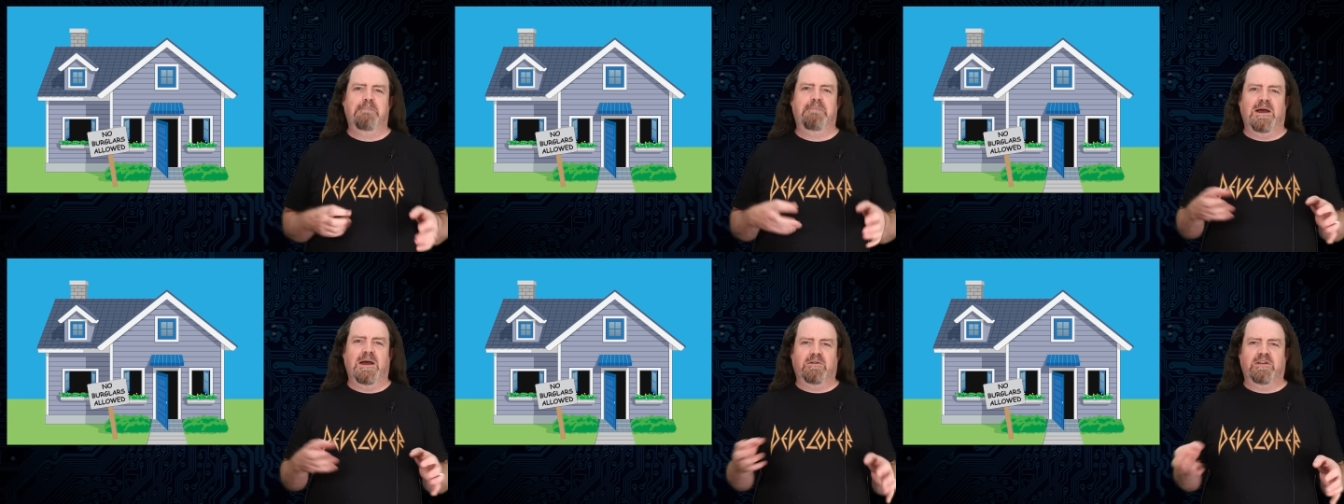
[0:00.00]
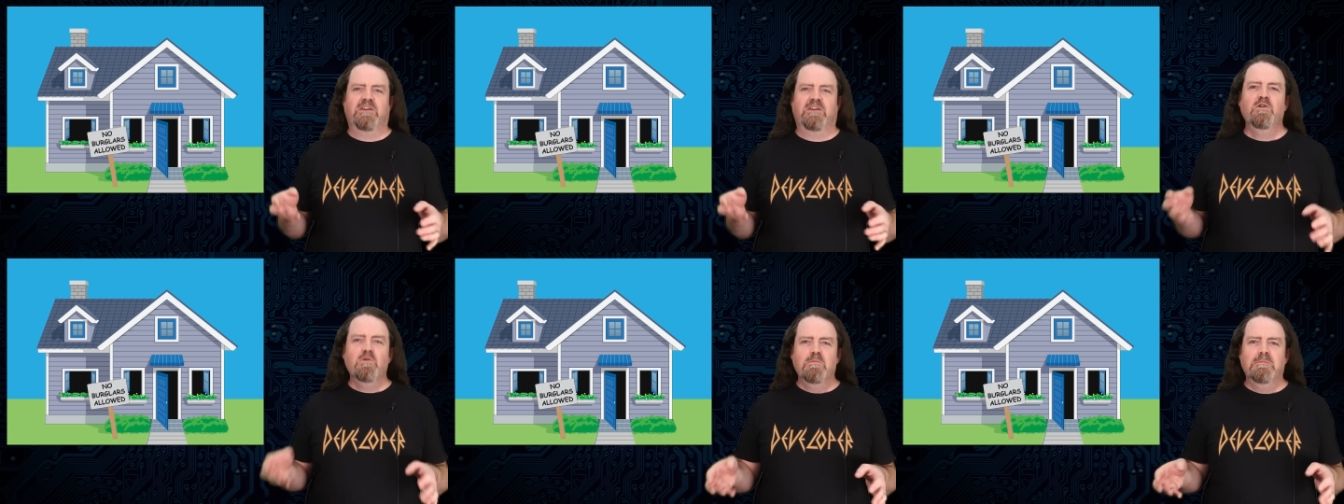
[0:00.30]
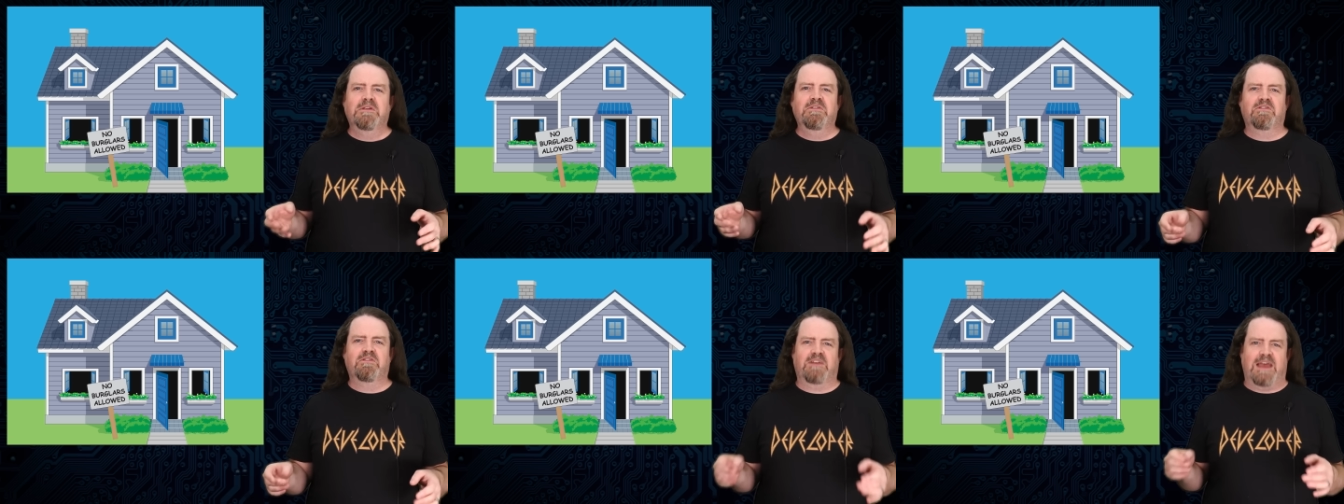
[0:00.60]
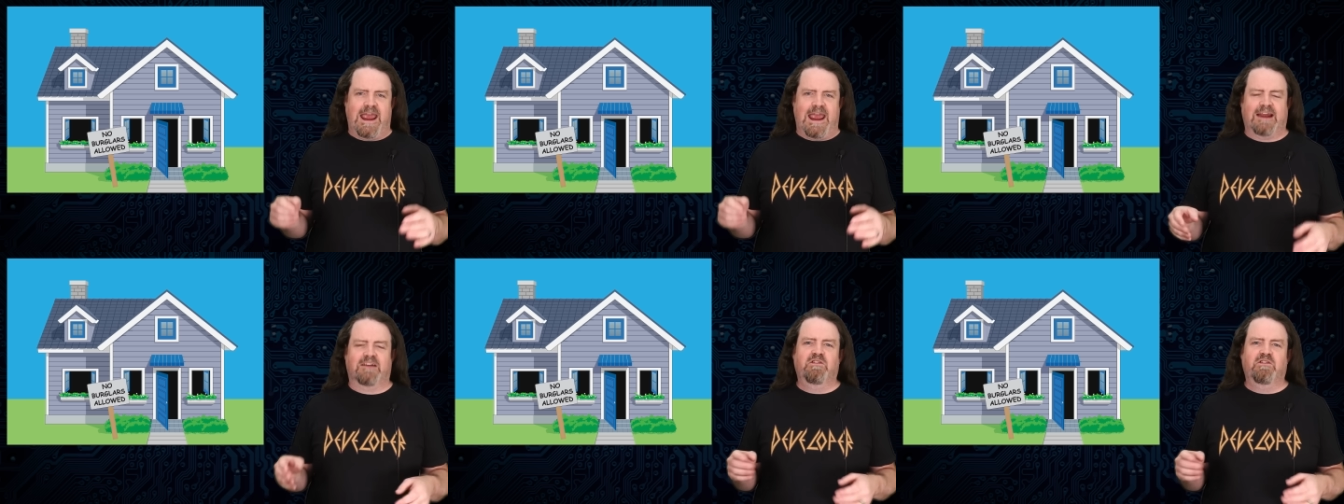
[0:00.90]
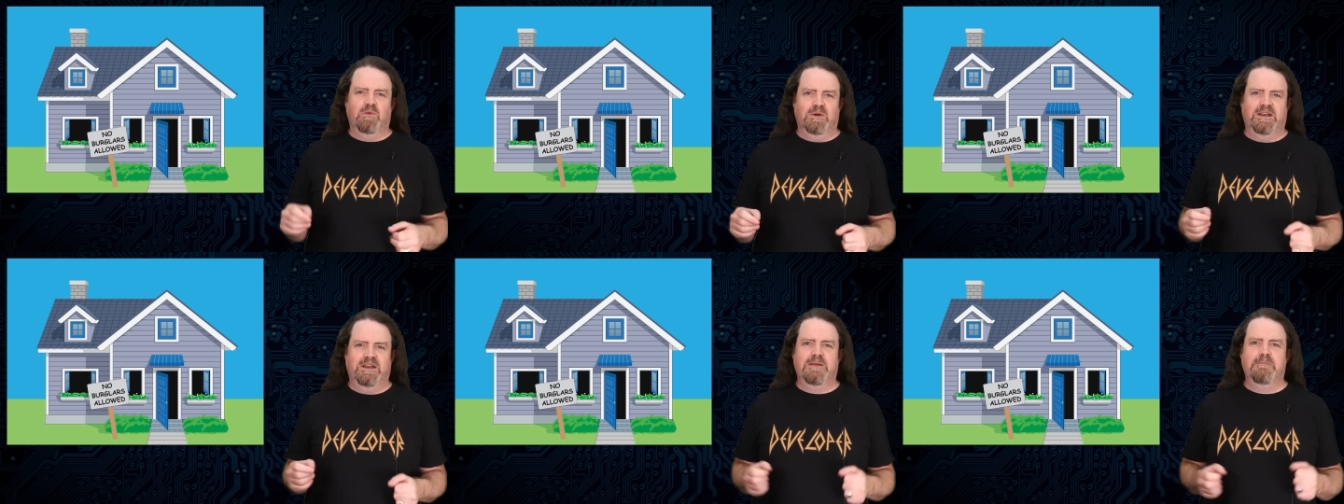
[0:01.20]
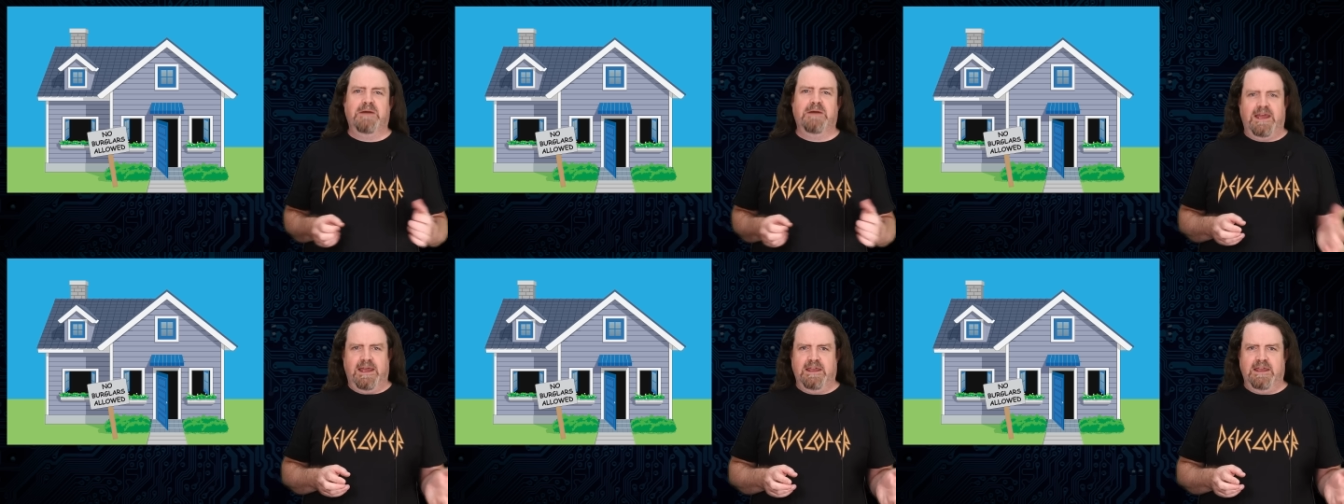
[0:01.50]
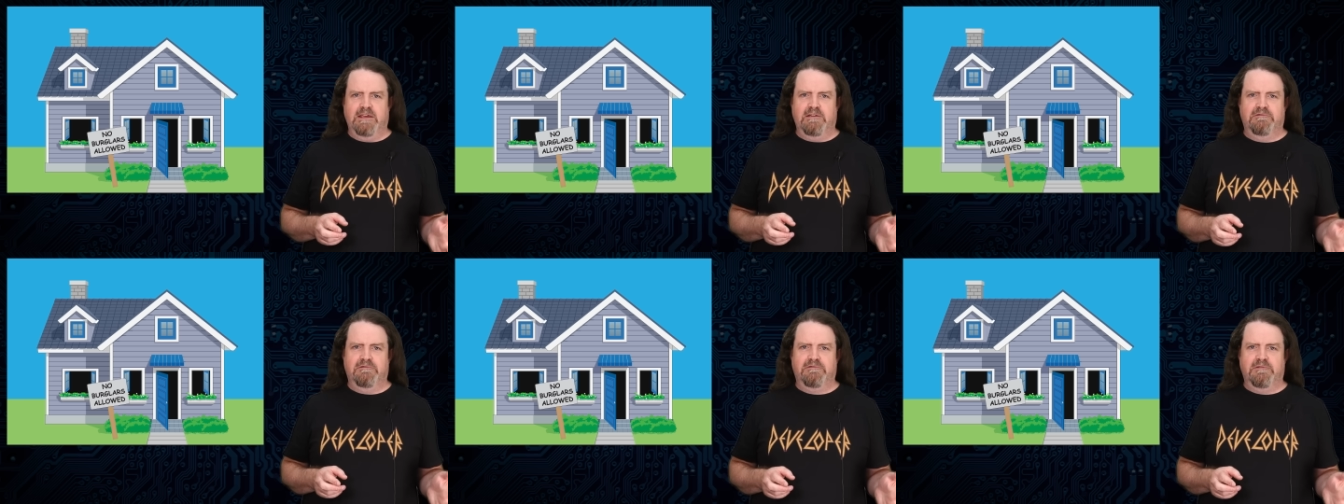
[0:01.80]
about how humans actually
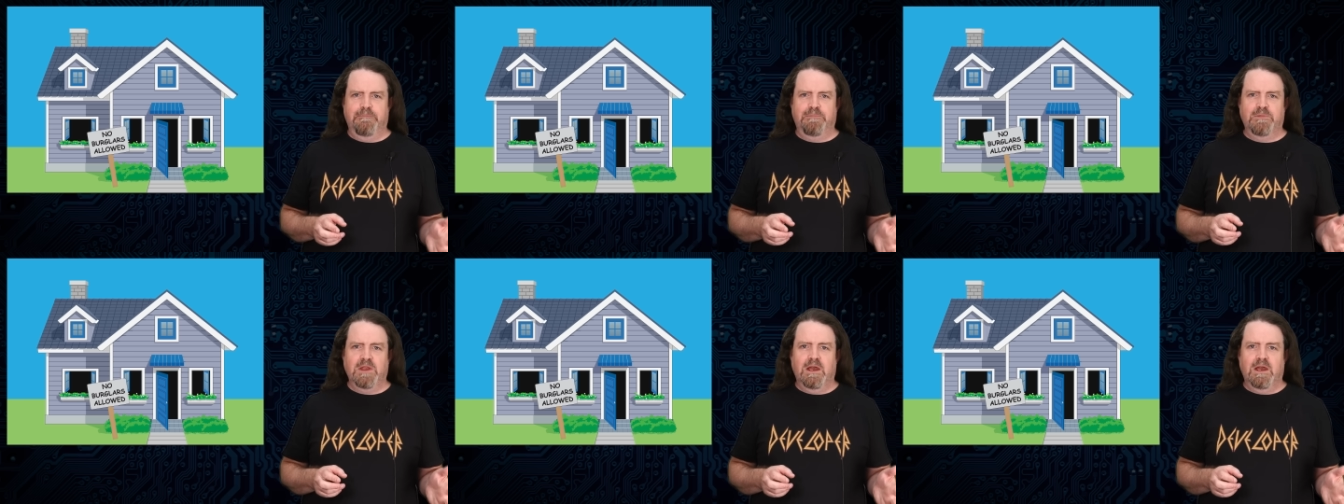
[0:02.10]
behave.